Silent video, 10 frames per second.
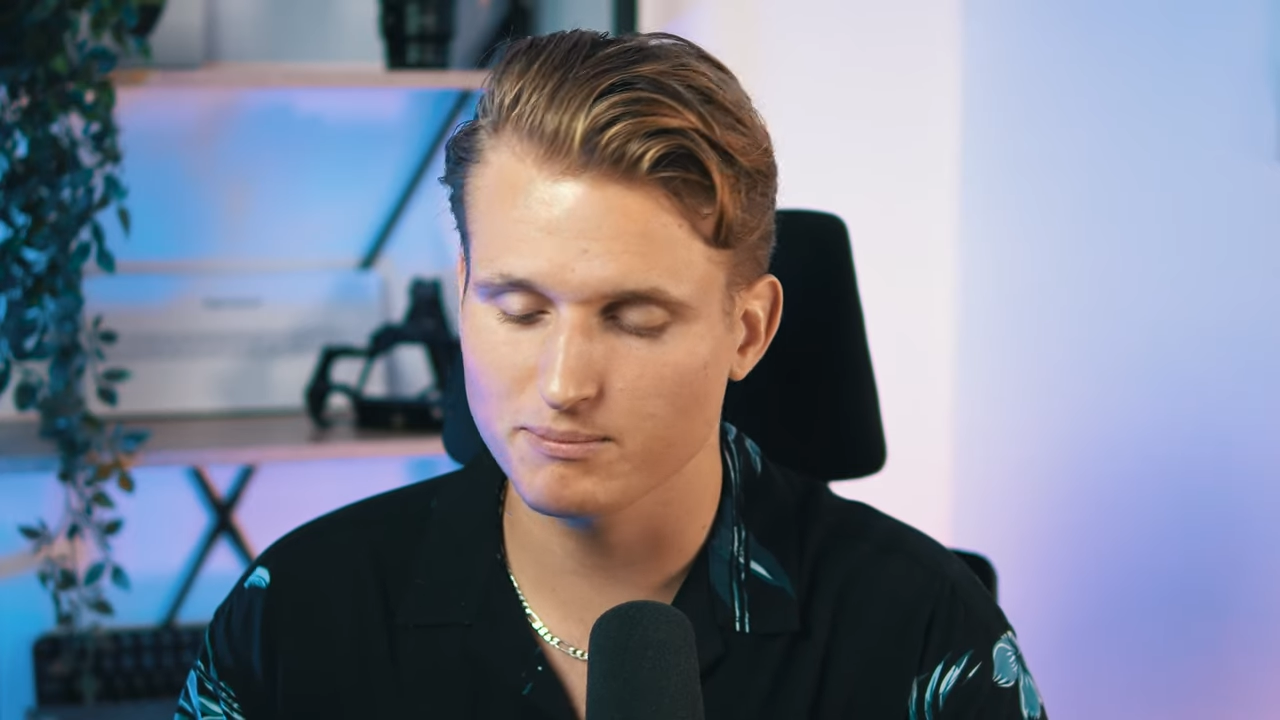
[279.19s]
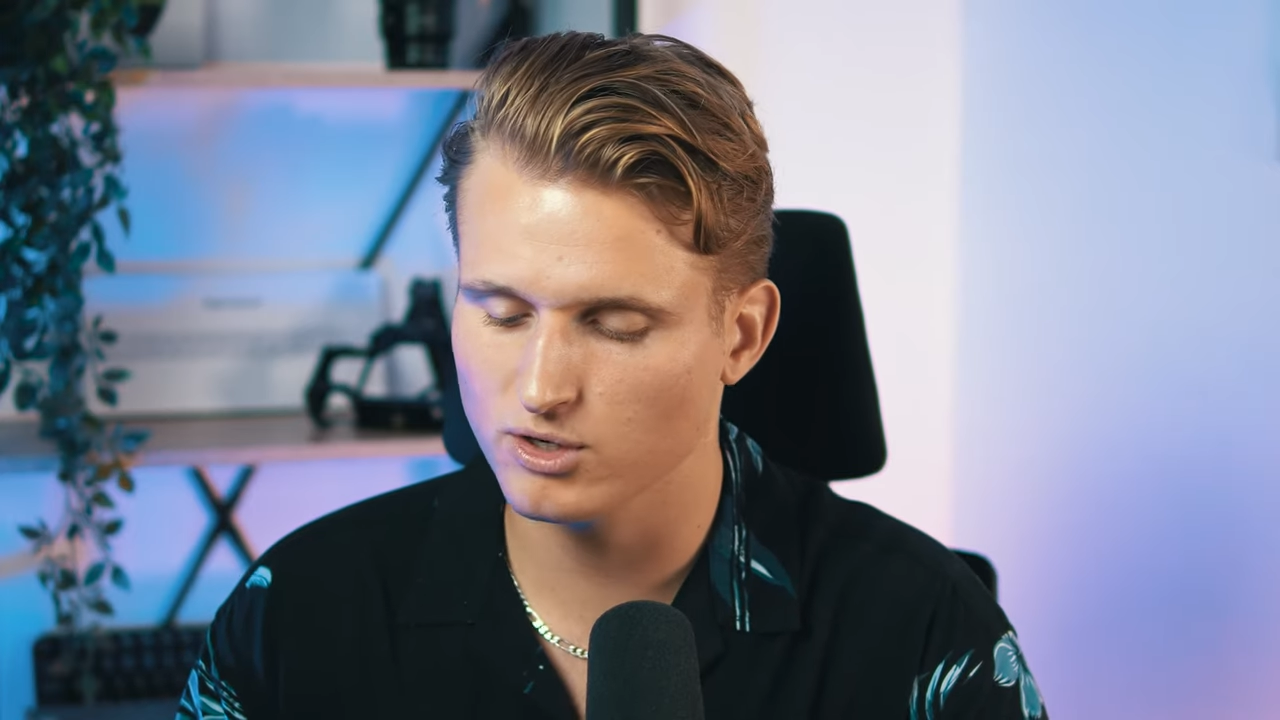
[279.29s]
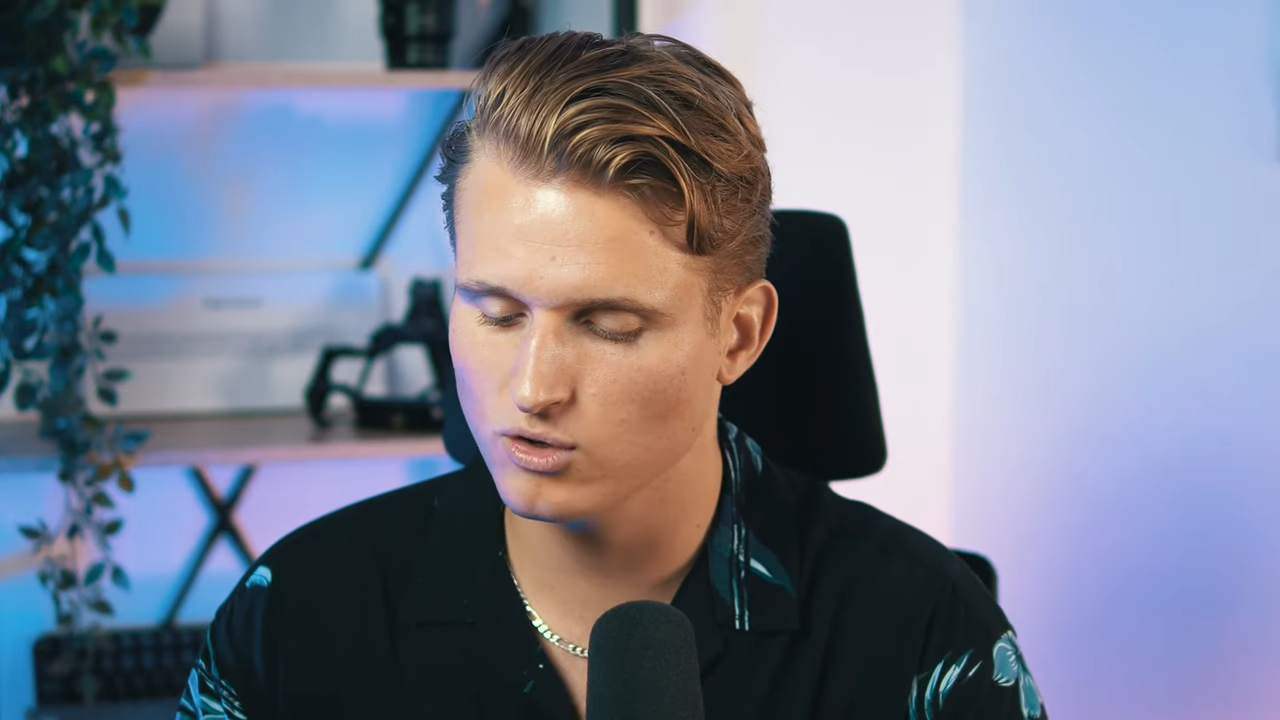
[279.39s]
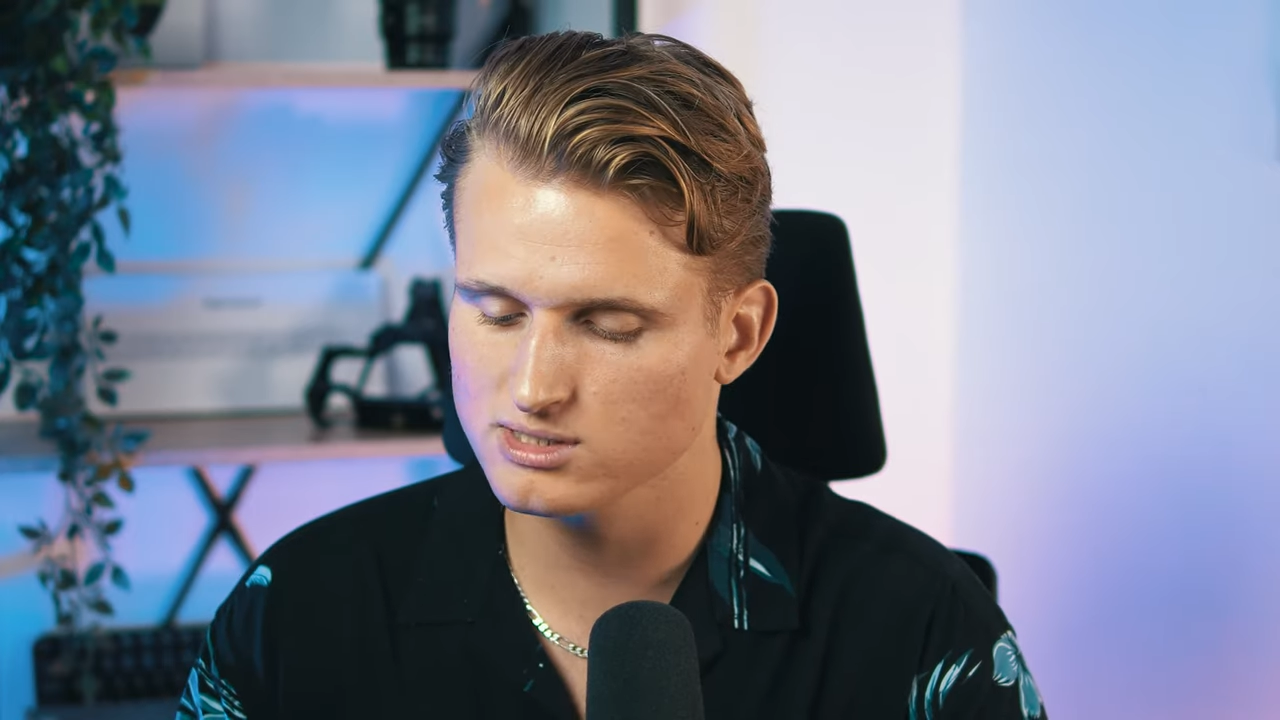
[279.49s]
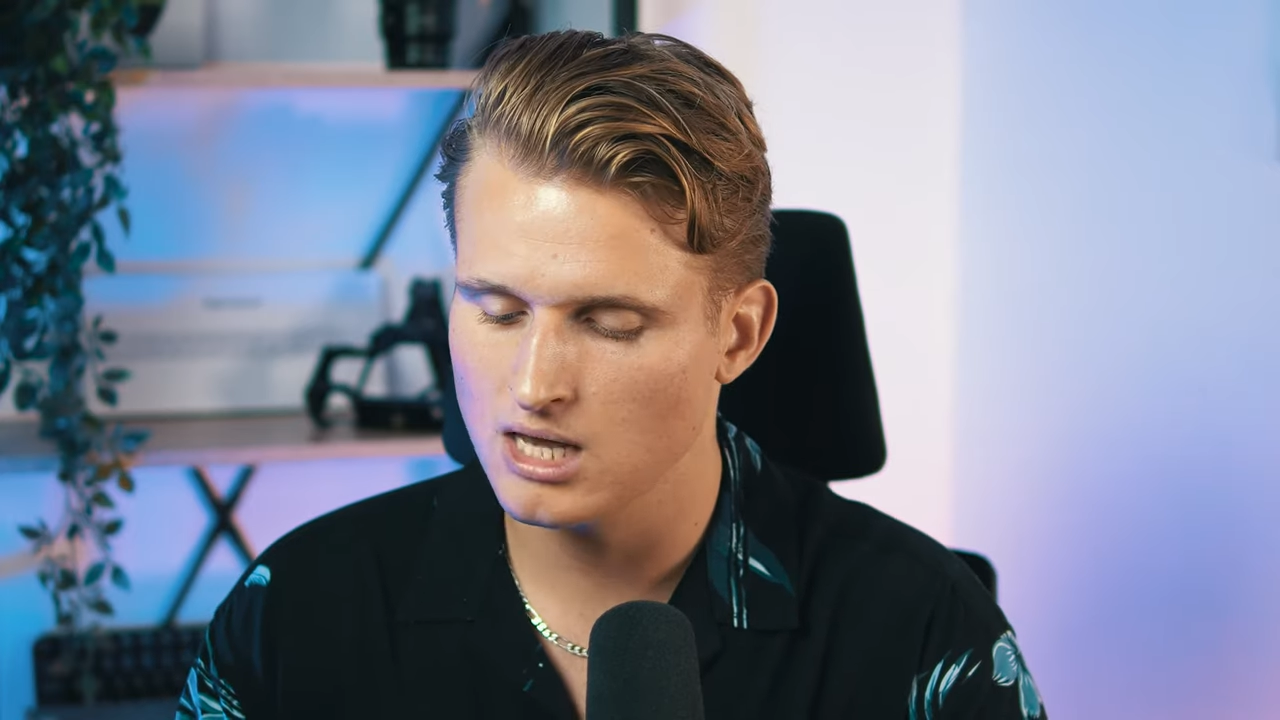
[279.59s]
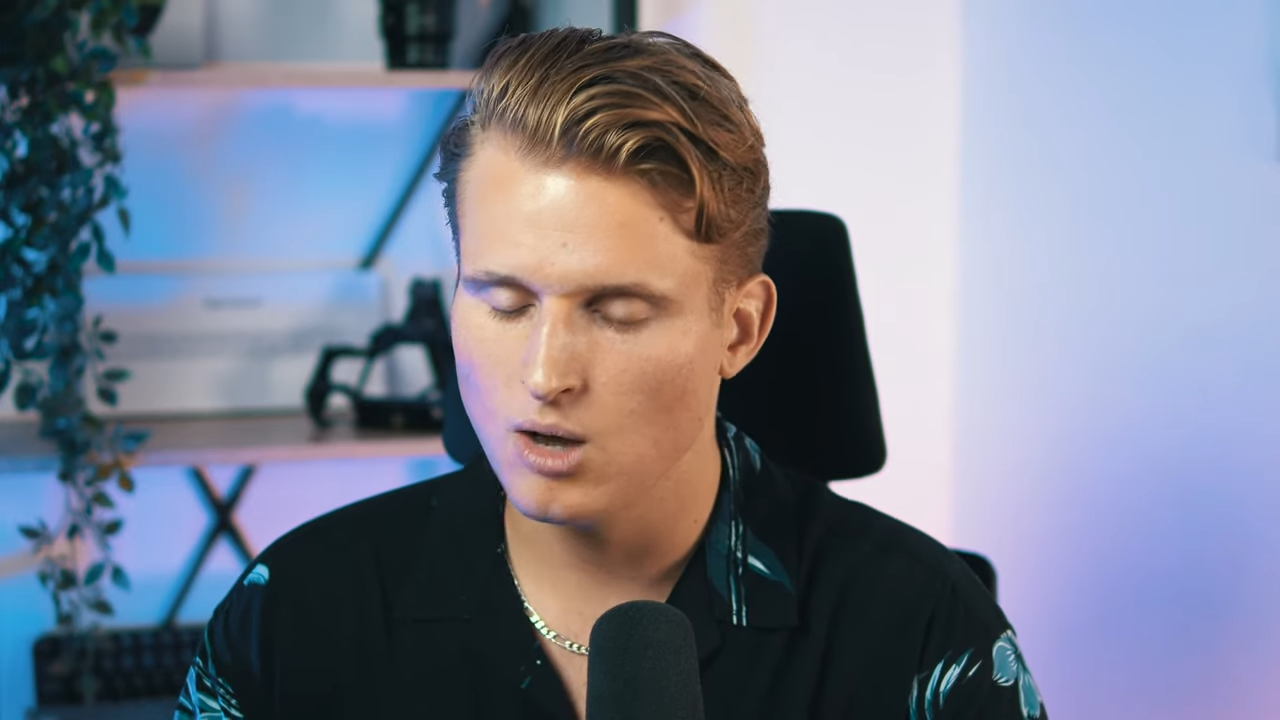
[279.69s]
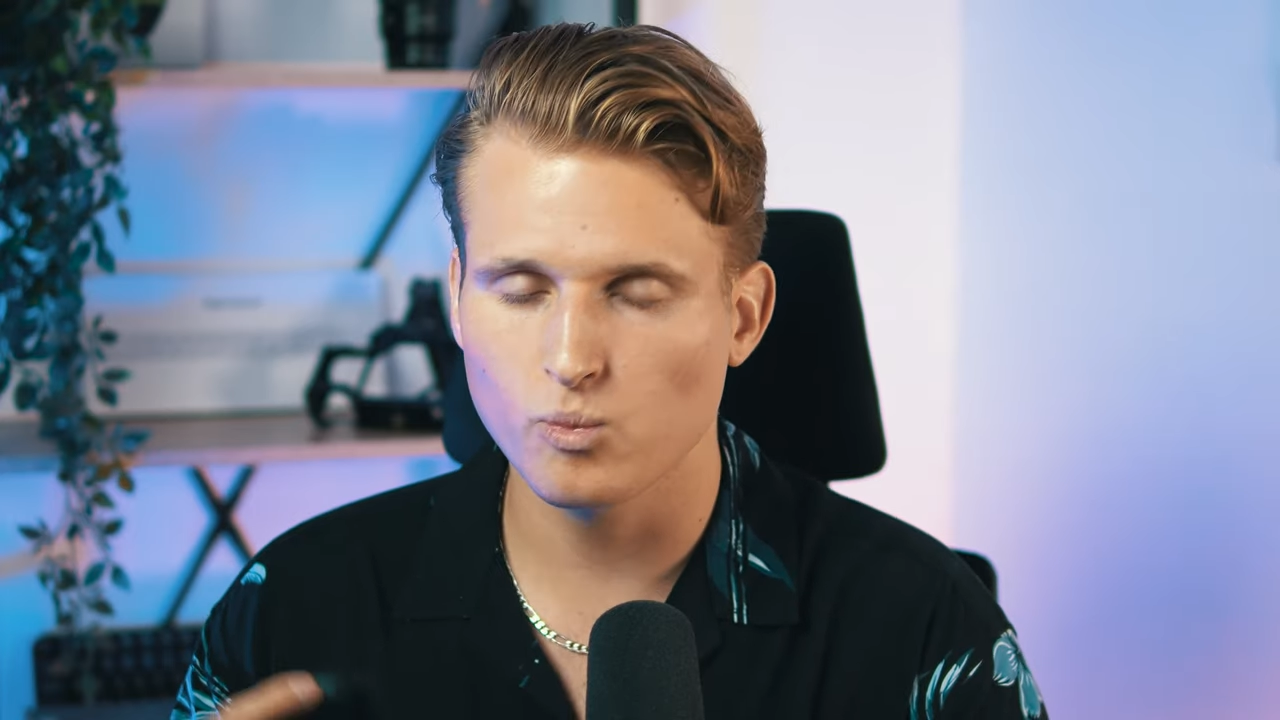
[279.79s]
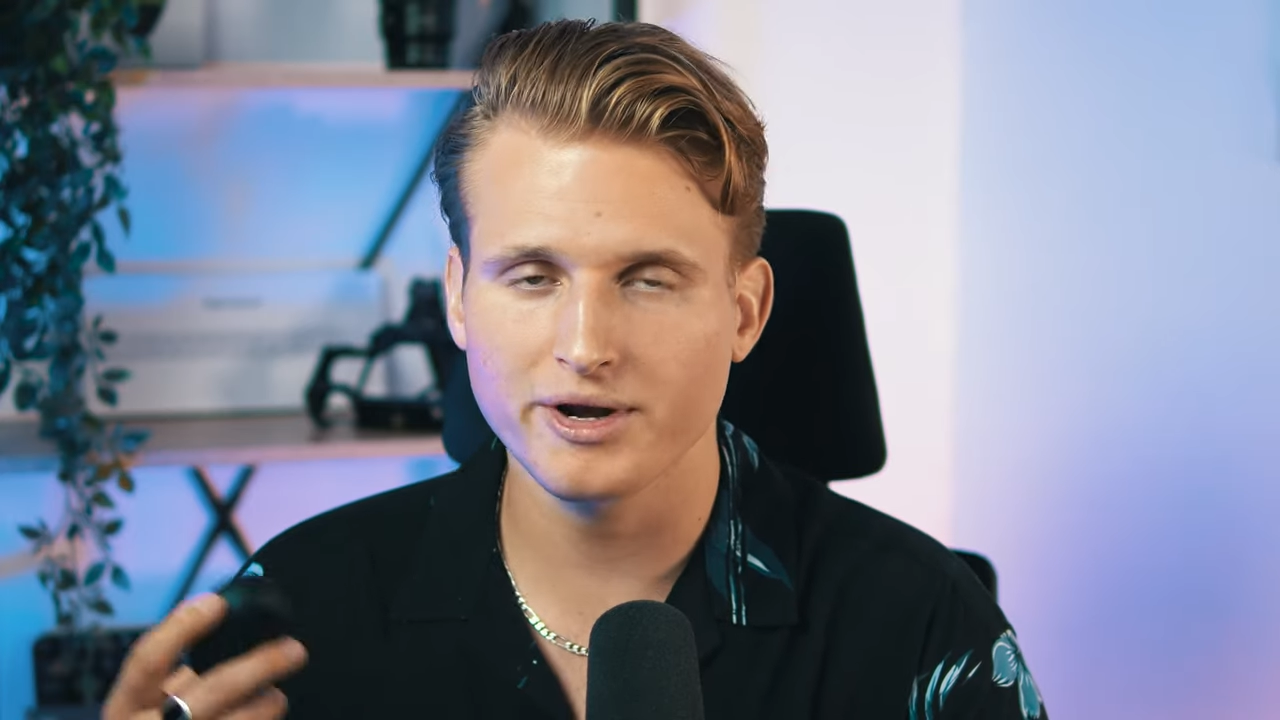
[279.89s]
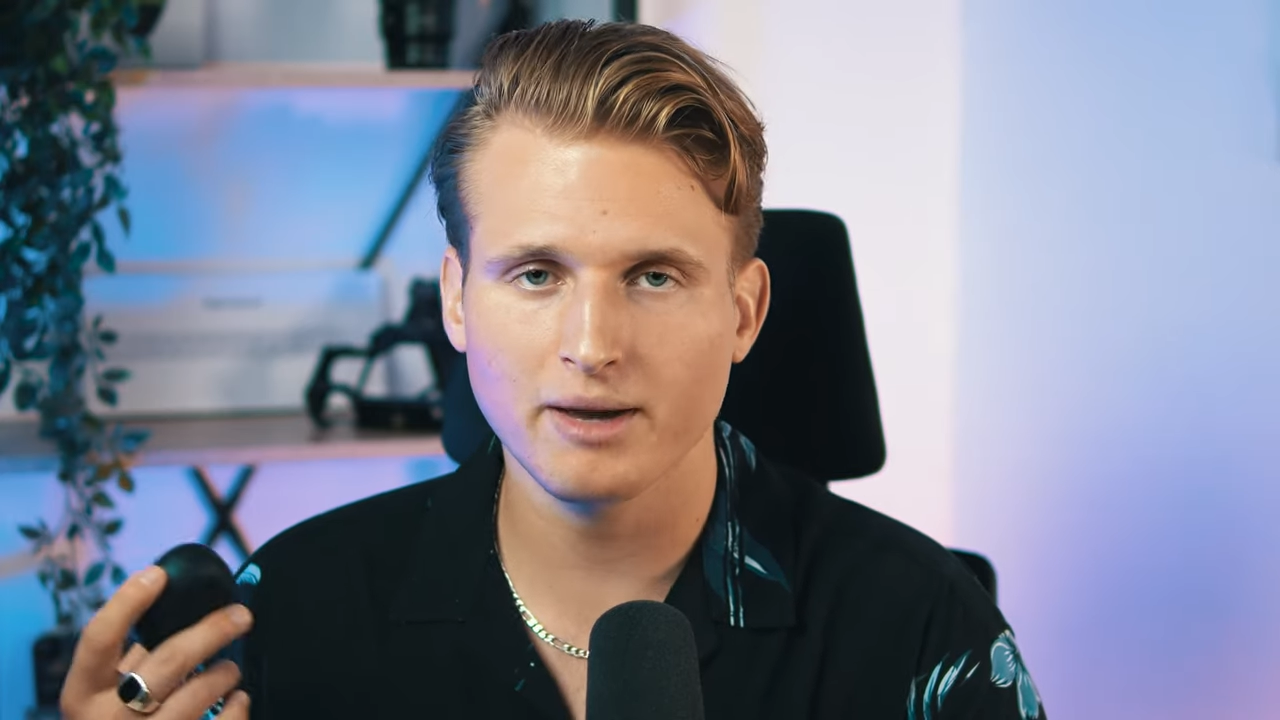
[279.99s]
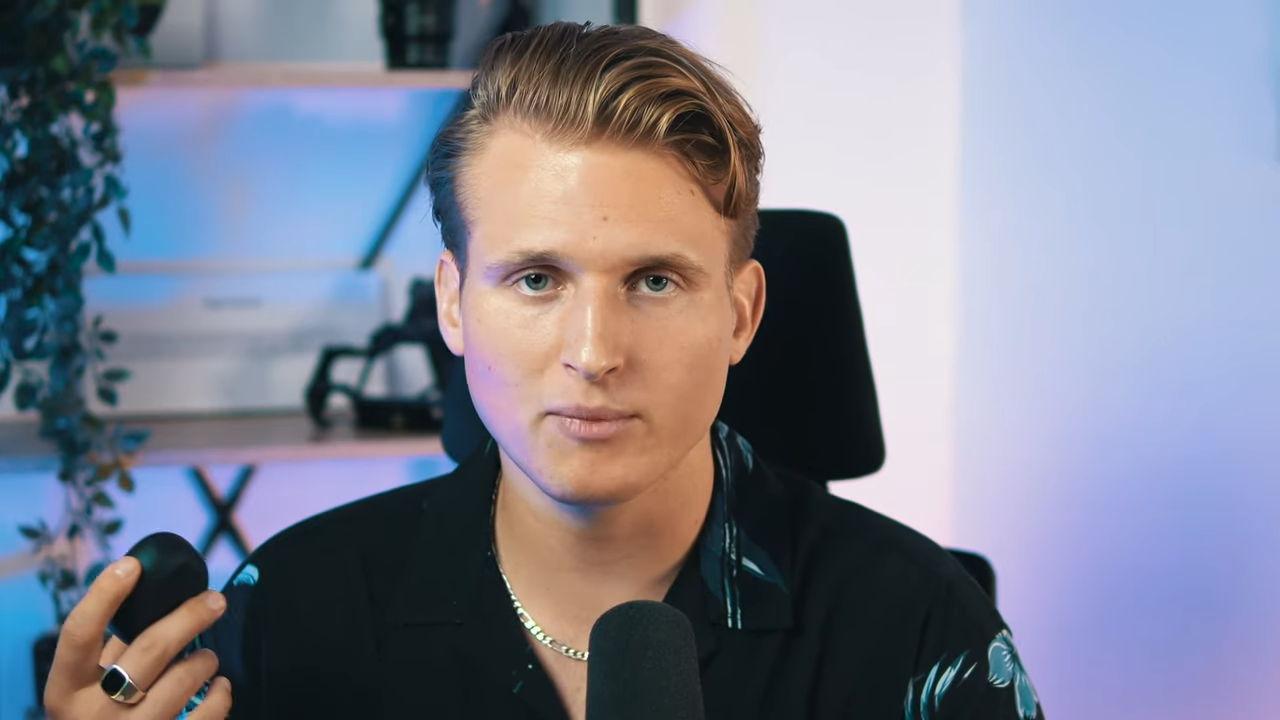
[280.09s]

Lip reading: because when